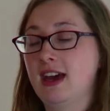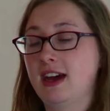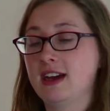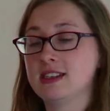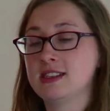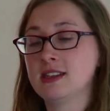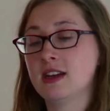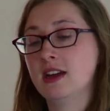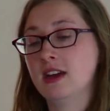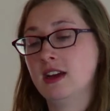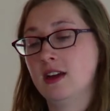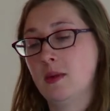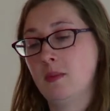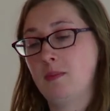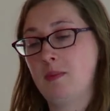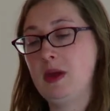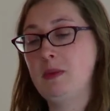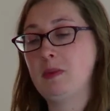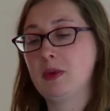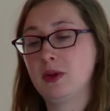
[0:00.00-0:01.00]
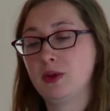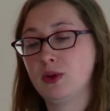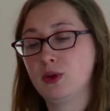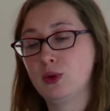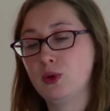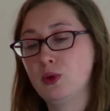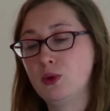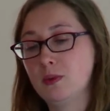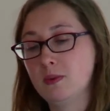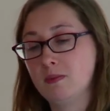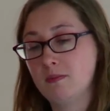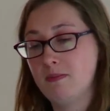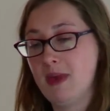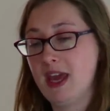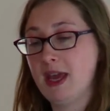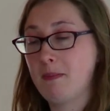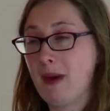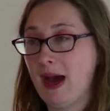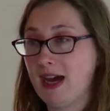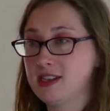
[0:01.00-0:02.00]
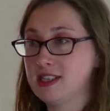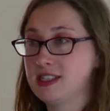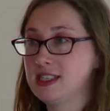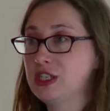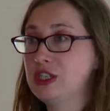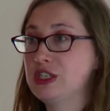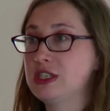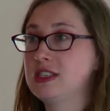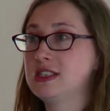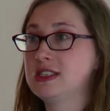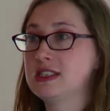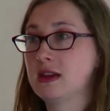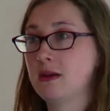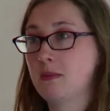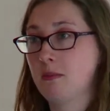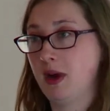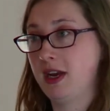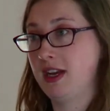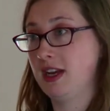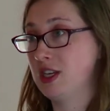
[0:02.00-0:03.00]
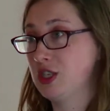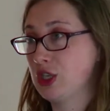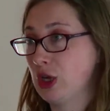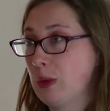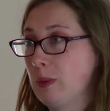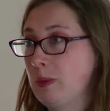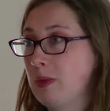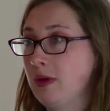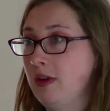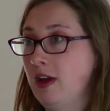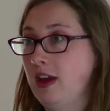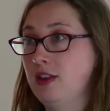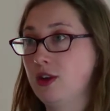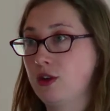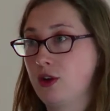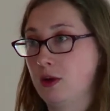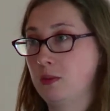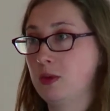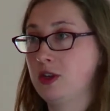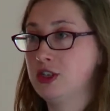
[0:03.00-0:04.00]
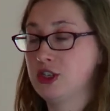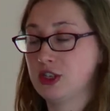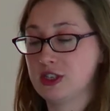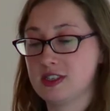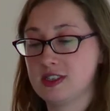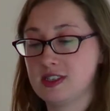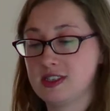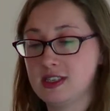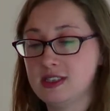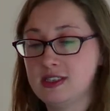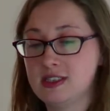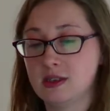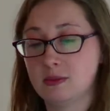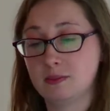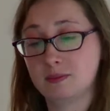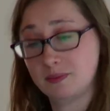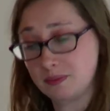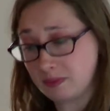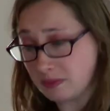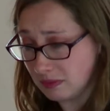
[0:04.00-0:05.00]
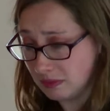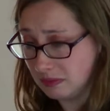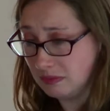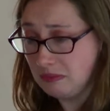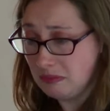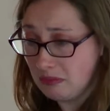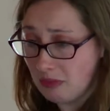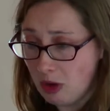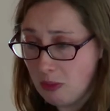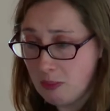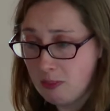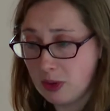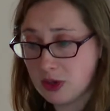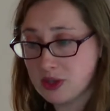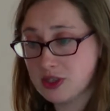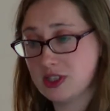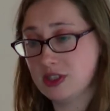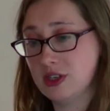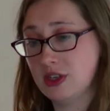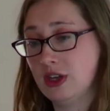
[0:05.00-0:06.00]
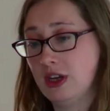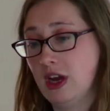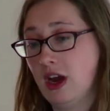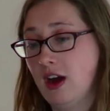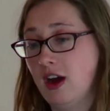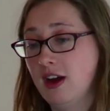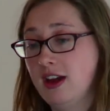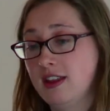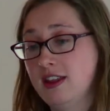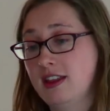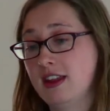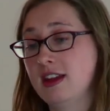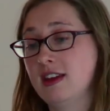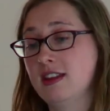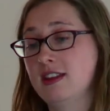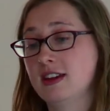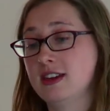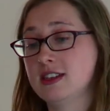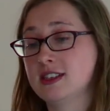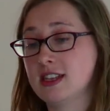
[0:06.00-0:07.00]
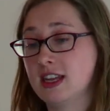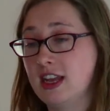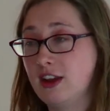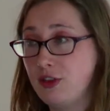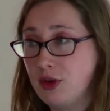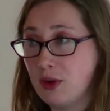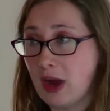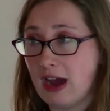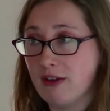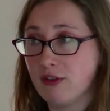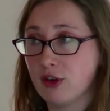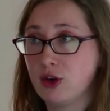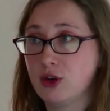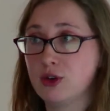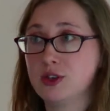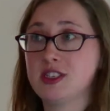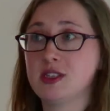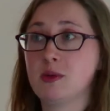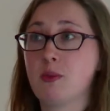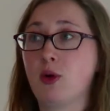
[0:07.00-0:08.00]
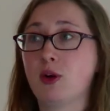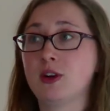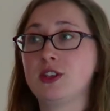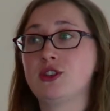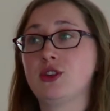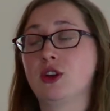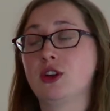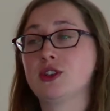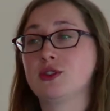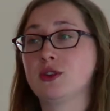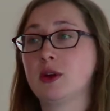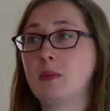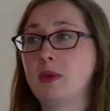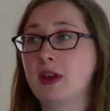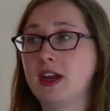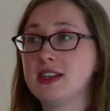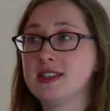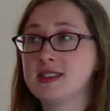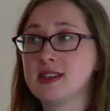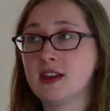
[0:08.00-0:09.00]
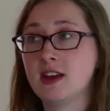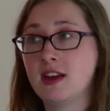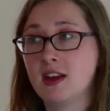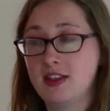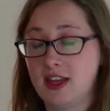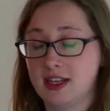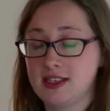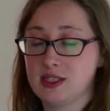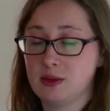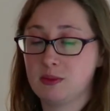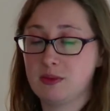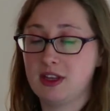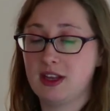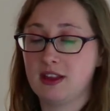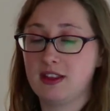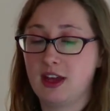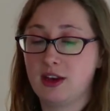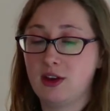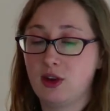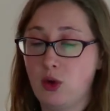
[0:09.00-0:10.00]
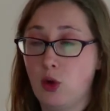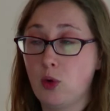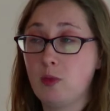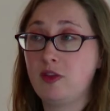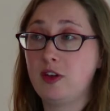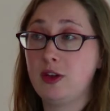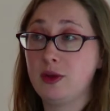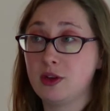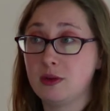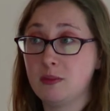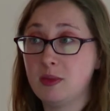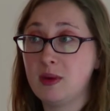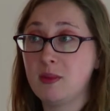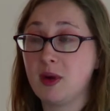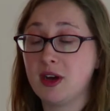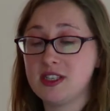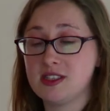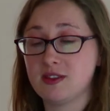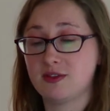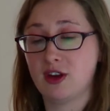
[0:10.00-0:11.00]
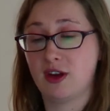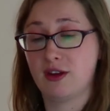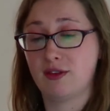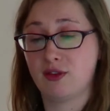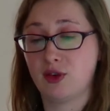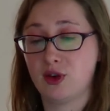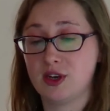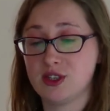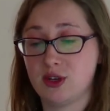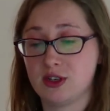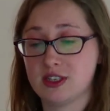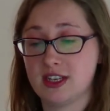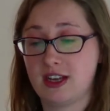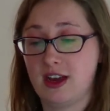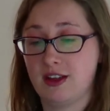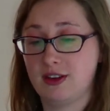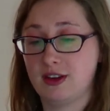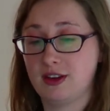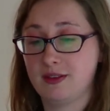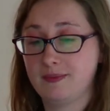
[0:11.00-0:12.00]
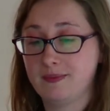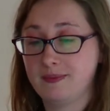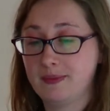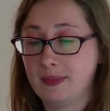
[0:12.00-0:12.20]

that people who make bad decisions might end up in the criminal justice system. But I think that if you have a good support structure in place, that's something that hopefully you can minimise, if not avoid altogether.